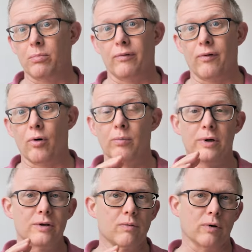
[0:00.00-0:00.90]
the
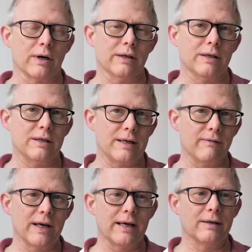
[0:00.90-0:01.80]
performance, what kind of
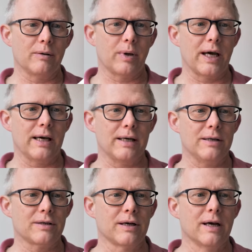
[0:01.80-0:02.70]
dividend it
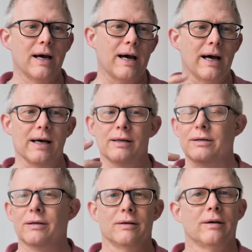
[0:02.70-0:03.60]
pays,
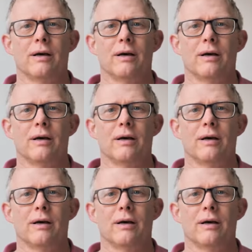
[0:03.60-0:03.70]
and